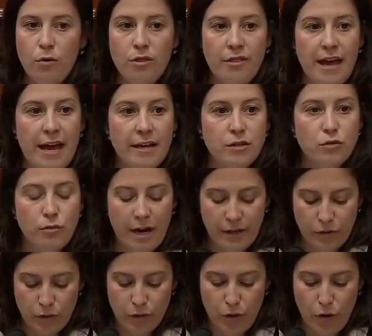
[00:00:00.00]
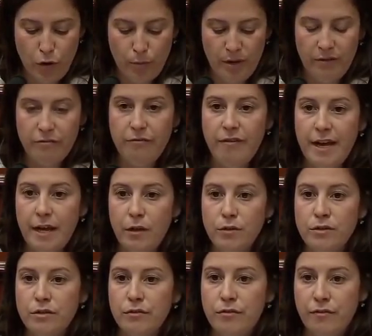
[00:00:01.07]
that Director Comey failed
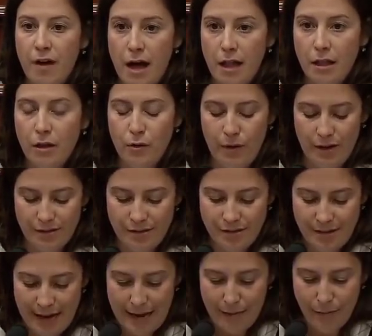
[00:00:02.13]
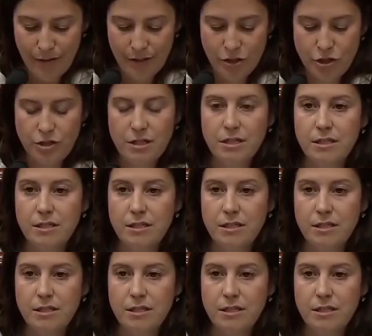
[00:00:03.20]
to follow established